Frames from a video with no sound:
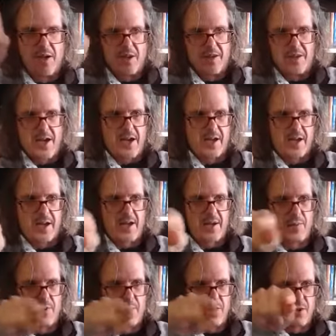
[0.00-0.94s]
That
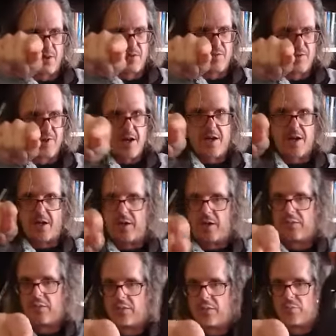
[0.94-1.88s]
camera over
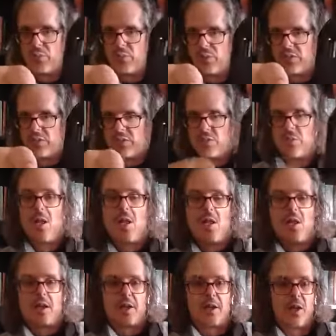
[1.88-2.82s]
there, according to you,
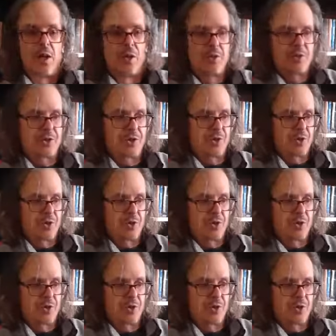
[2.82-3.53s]
goes to